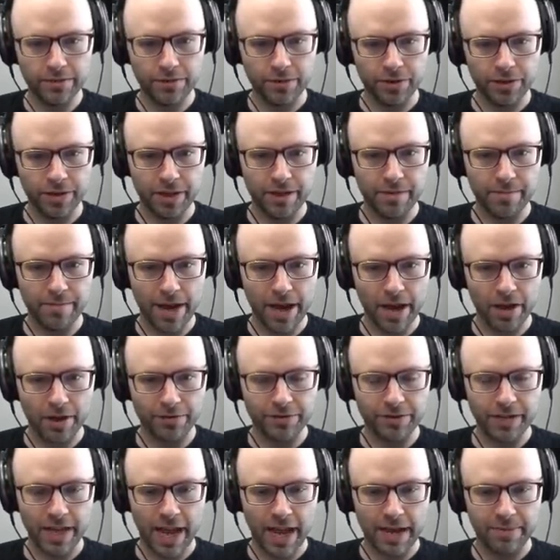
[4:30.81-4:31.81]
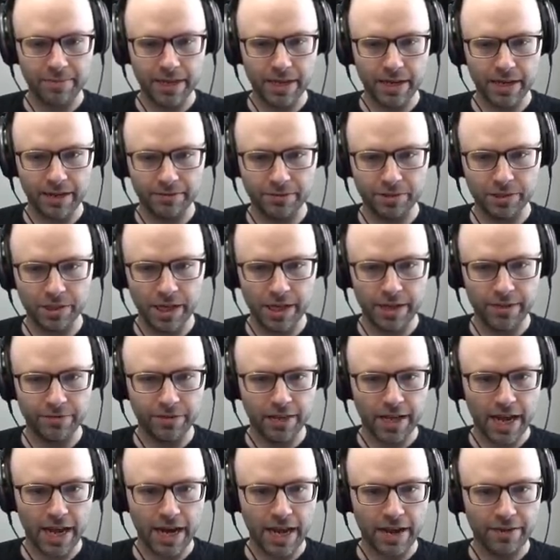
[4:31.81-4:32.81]
for the amount of time that I've
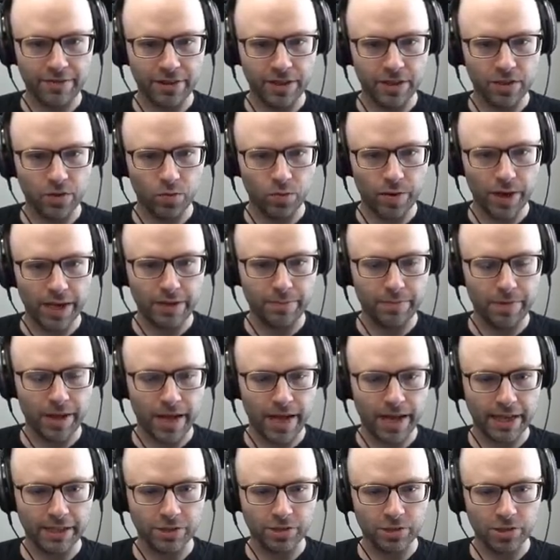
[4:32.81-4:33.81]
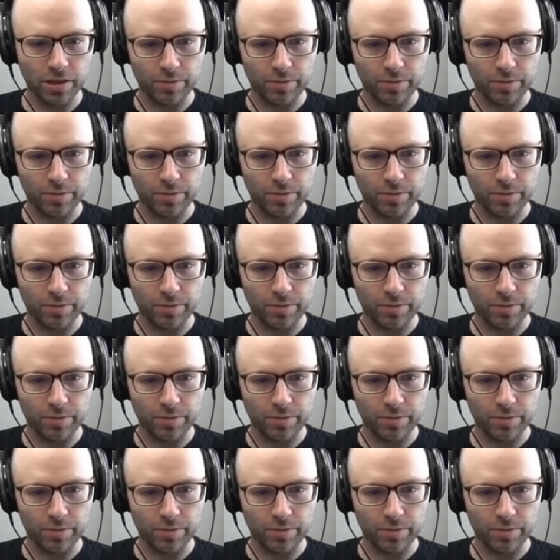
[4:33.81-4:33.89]
saved not having to wait behind